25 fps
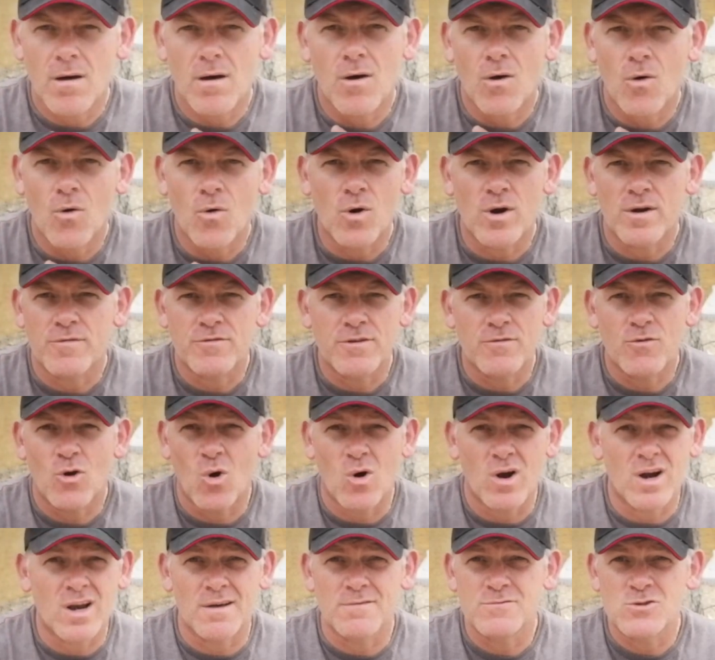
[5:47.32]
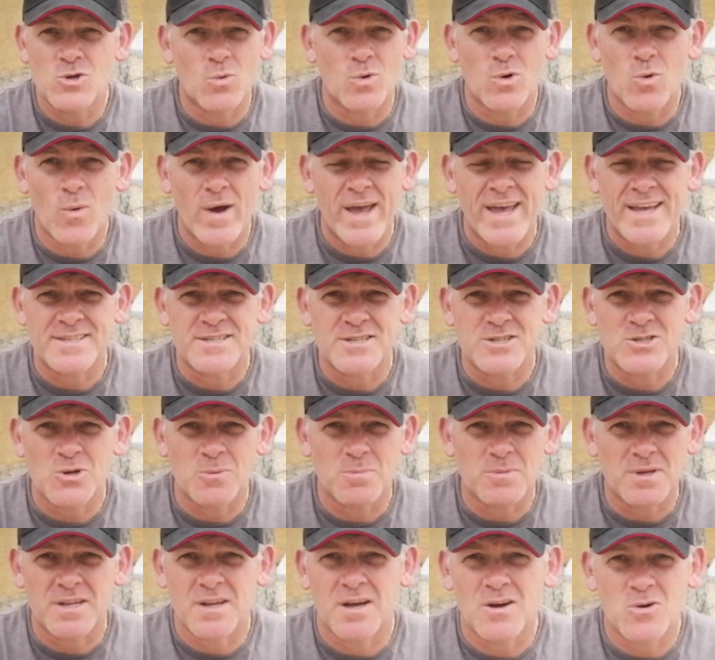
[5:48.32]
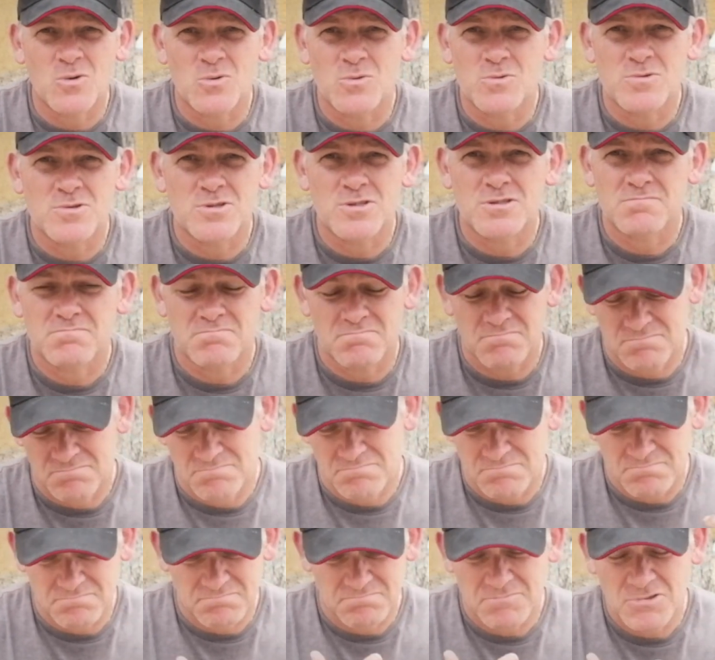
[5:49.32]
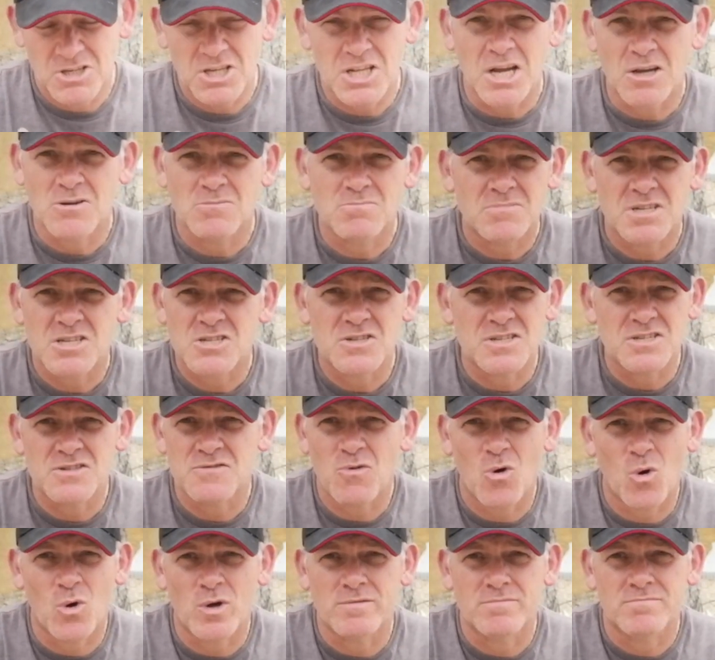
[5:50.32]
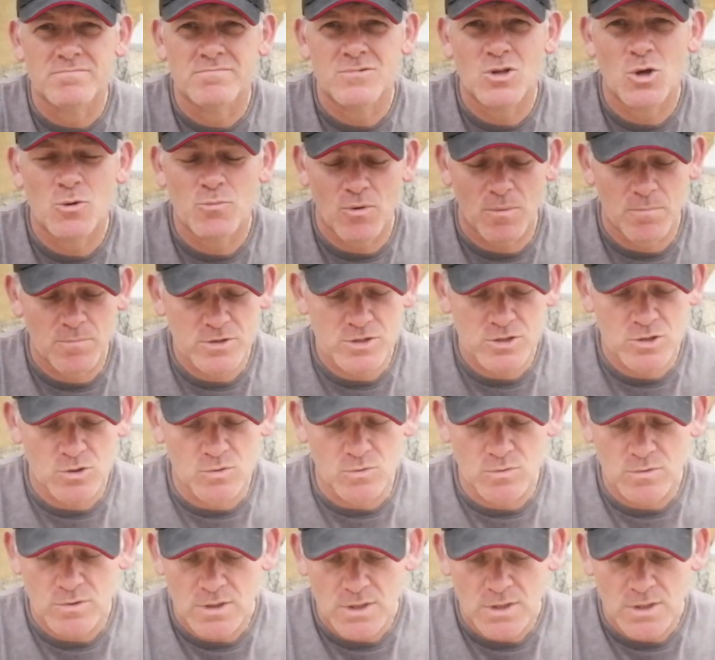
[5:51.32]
Or if you've got gloves you want to wear to stop your knuckles, you know, that's fine. No problem at all.